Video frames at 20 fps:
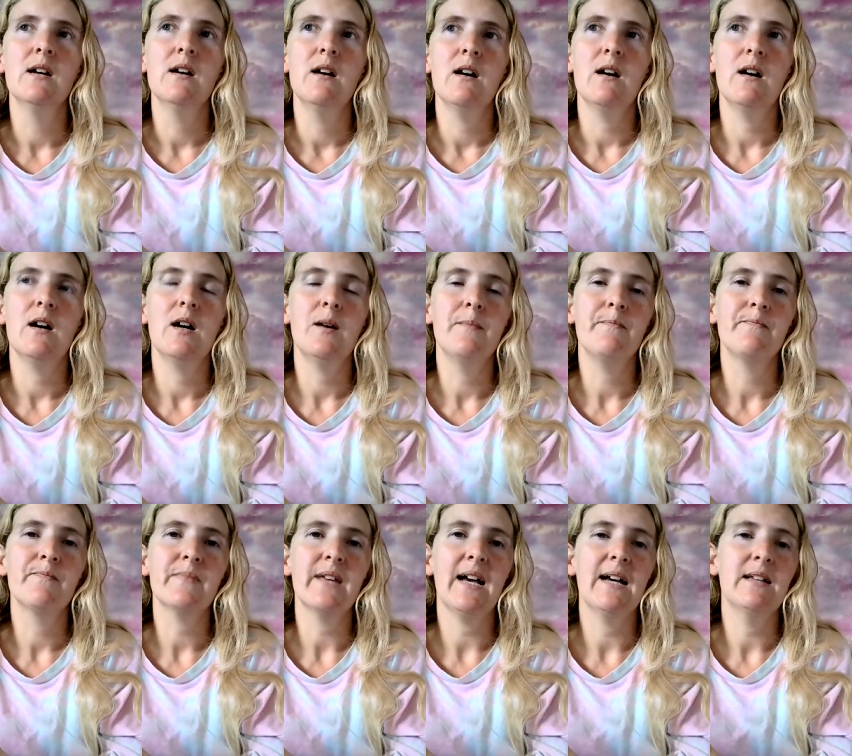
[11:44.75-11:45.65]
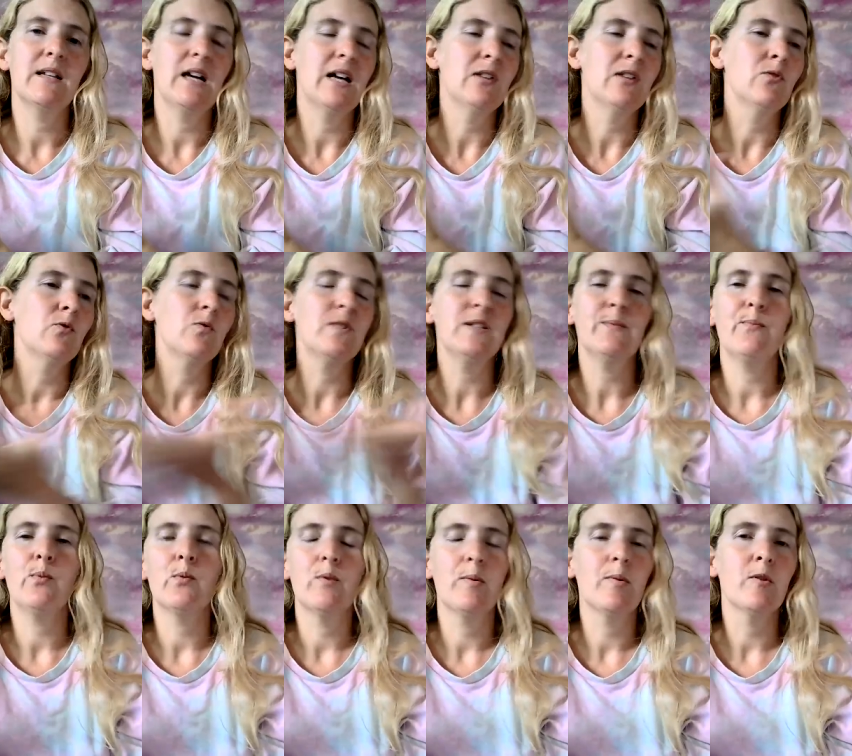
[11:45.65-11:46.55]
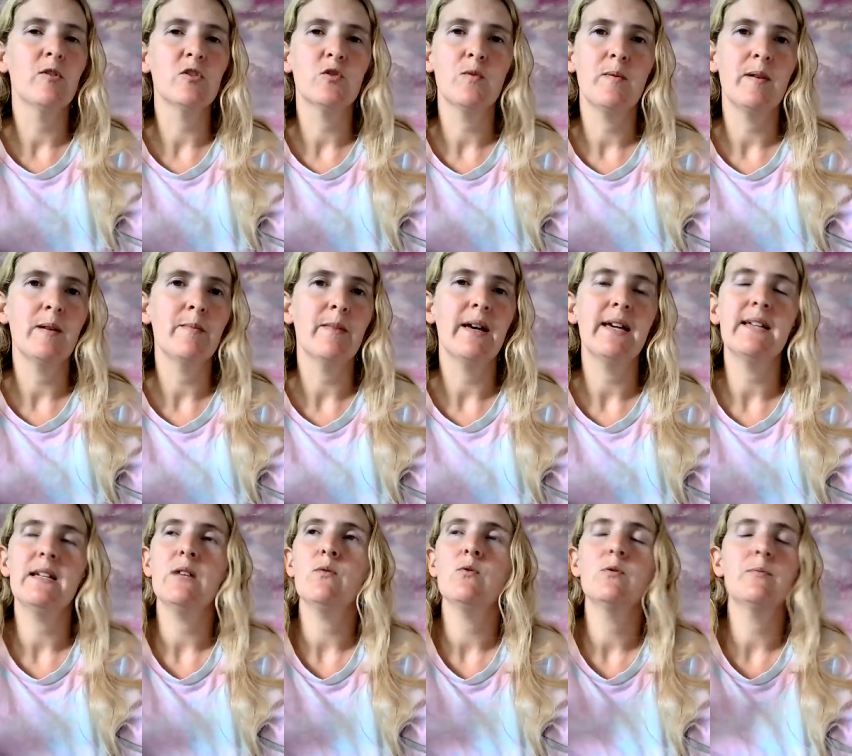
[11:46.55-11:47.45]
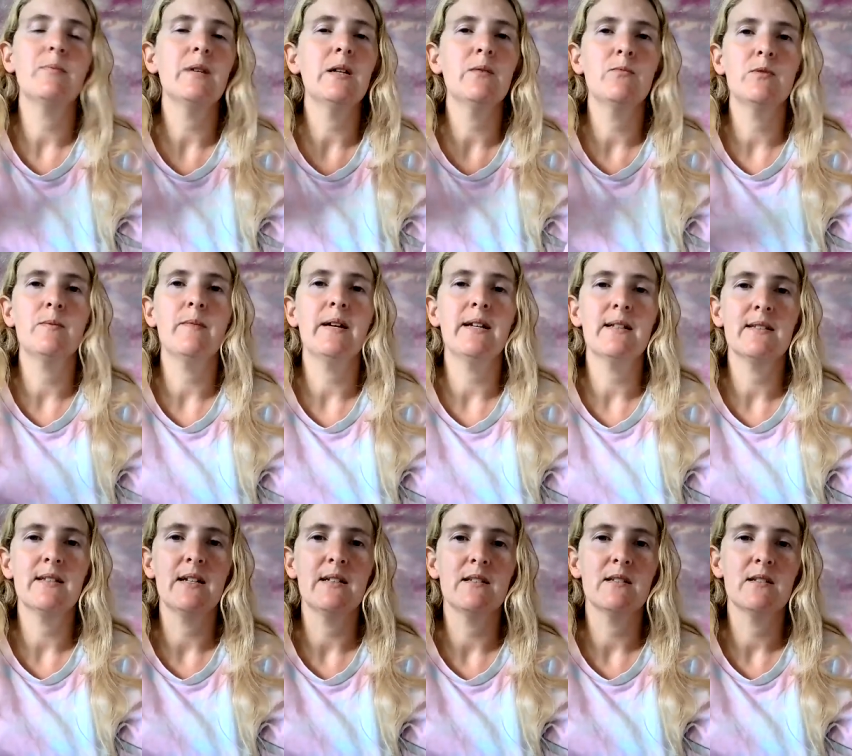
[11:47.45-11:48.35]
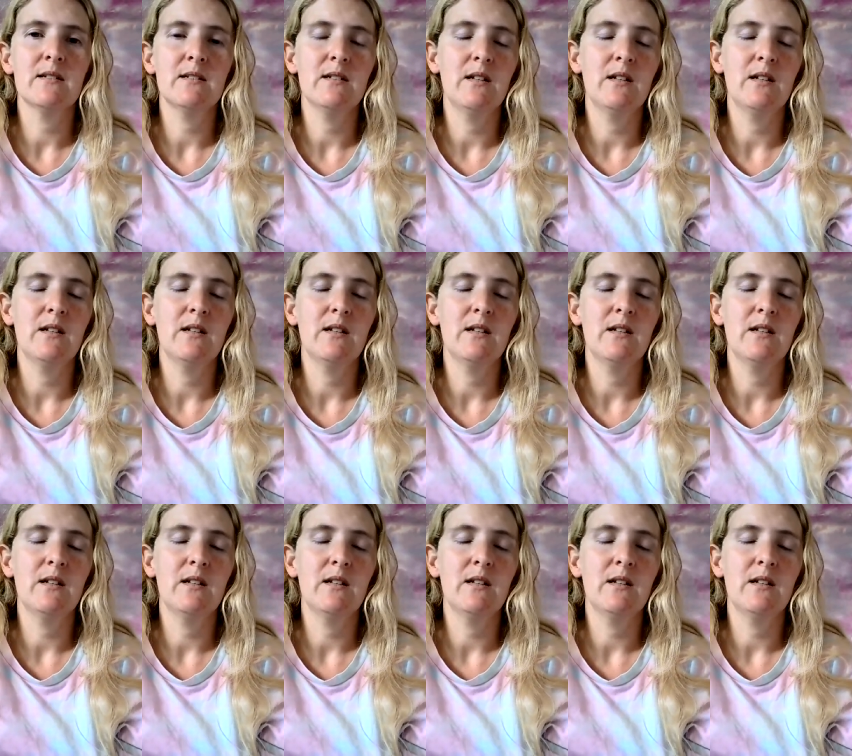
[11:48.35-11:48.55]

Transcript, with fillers: um, and and all these reports were being made, it would it would make sense.